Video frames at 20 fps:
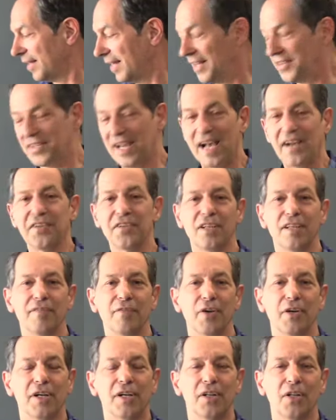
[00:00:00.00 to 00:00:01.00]
It's actually
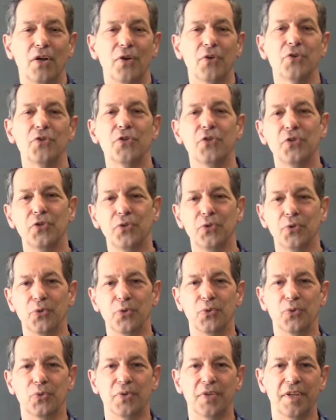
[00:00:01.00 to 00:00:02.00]
very close
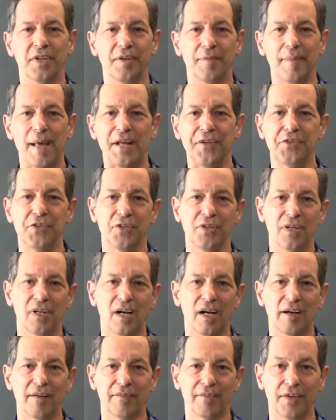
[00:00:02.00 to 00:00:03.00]
to the dimension
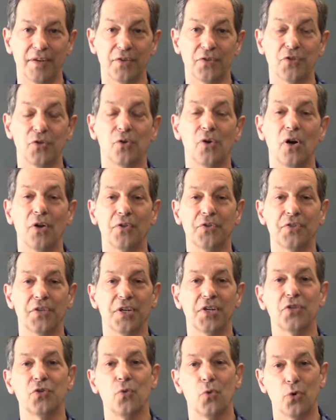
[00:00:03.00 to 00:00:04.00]
of a so-called
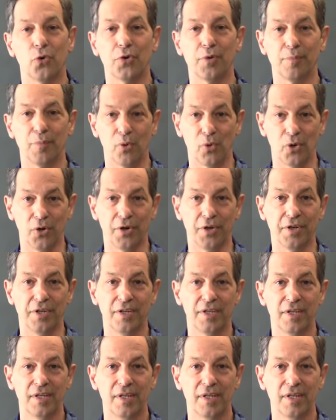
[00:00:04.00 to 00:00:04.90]
6/4 board,